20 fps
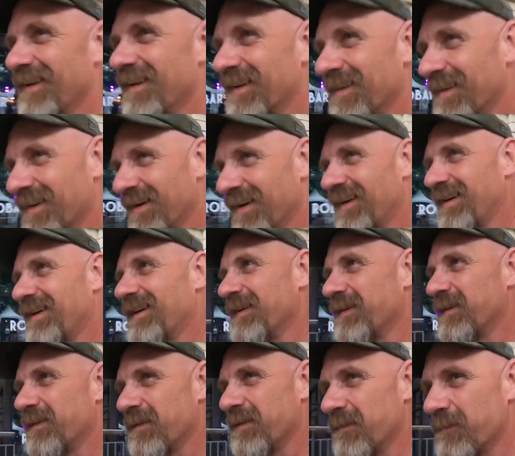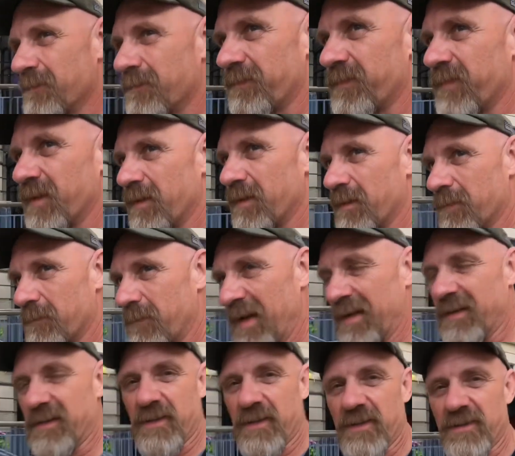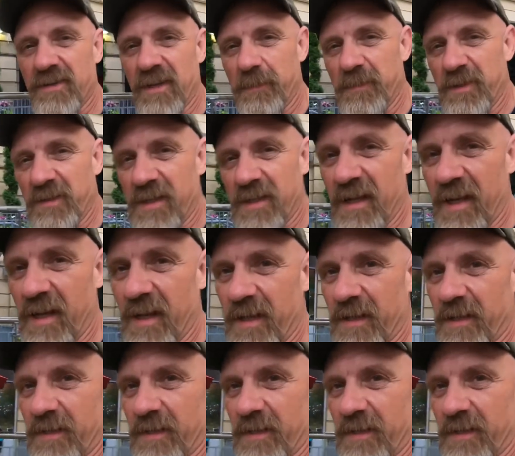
Yeah. Back to the subject at hand.